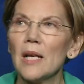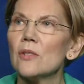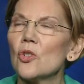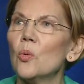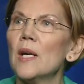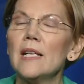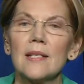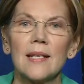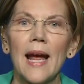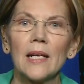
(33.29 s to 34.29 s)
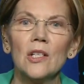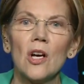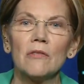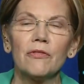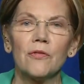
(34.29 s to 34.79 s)
my 22nd
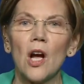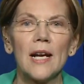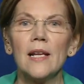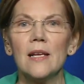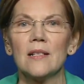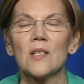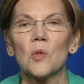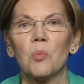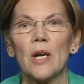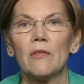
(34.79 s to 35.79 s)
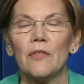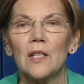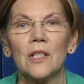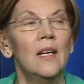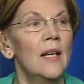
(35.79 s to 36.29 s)
on Friday in Springfield.